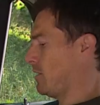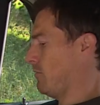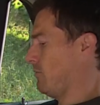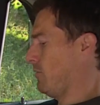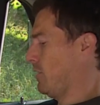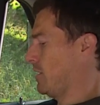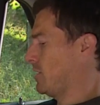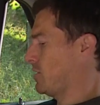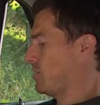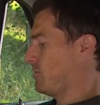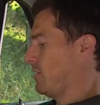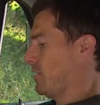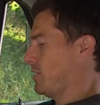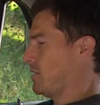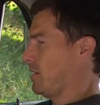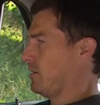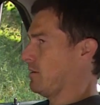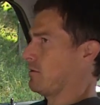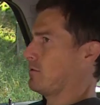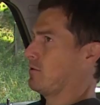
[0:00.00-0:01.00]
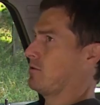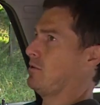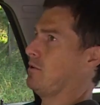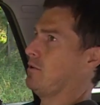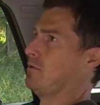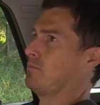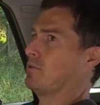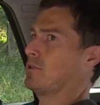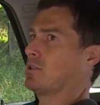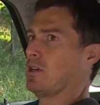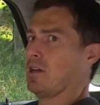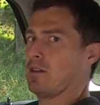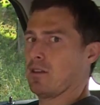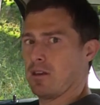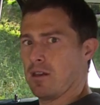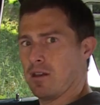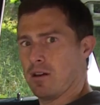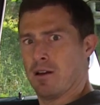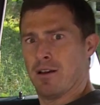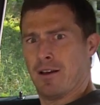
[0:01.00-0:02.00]
and really stretch out and try and pretend
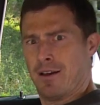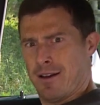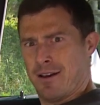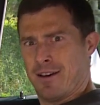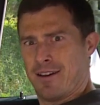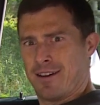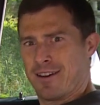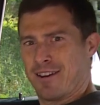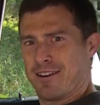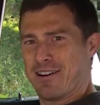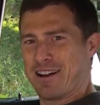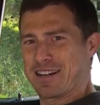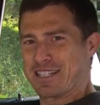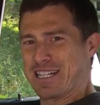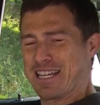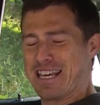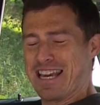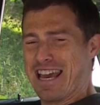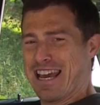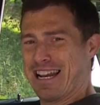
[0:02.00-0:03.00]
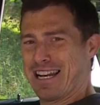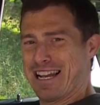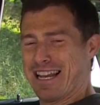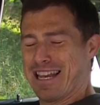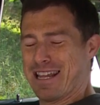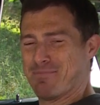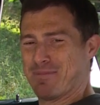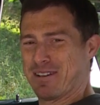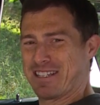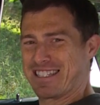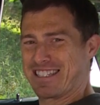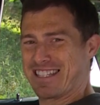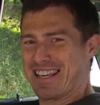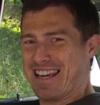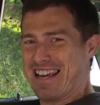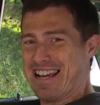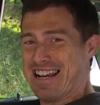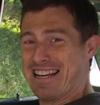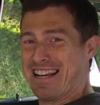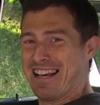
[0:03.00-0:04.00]
that you're actually in a
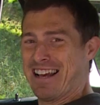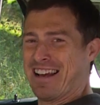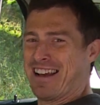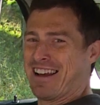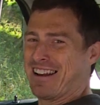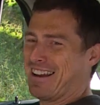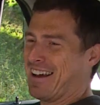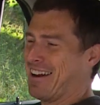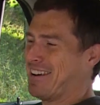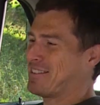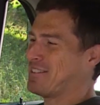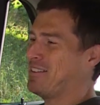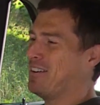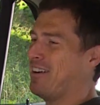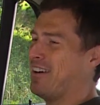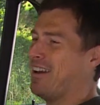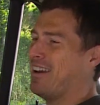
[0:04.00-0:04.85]
limousine. Now, it's not